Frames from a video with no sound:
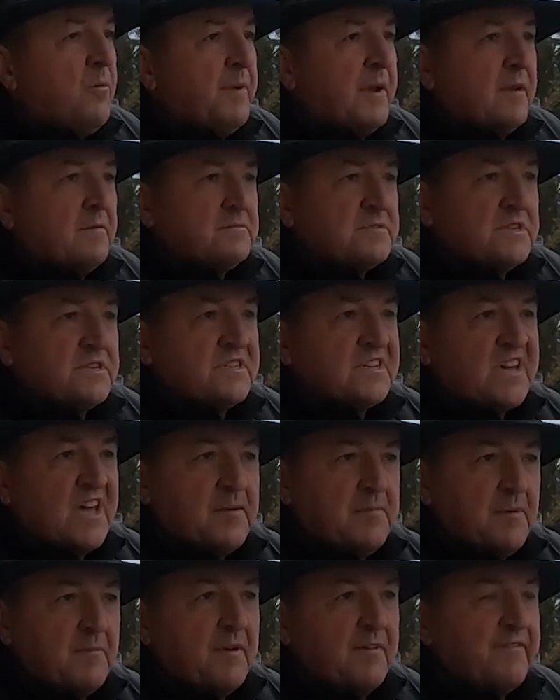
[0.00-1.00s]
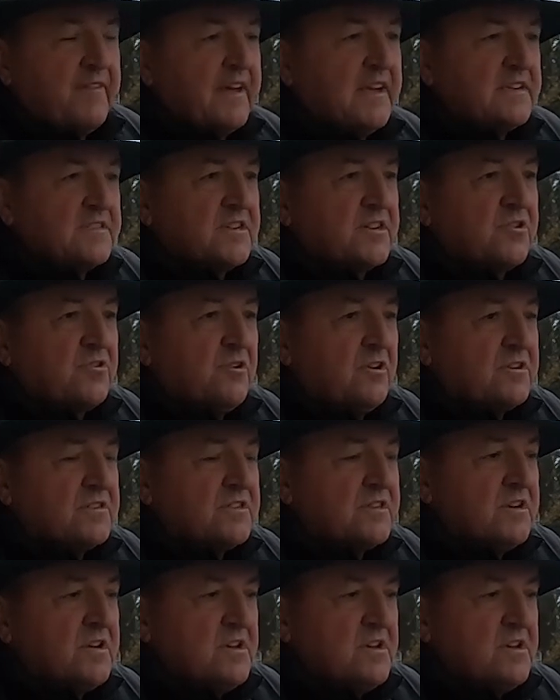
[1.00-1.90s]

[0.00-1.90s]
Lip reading: but I'm just keeping my fingers across.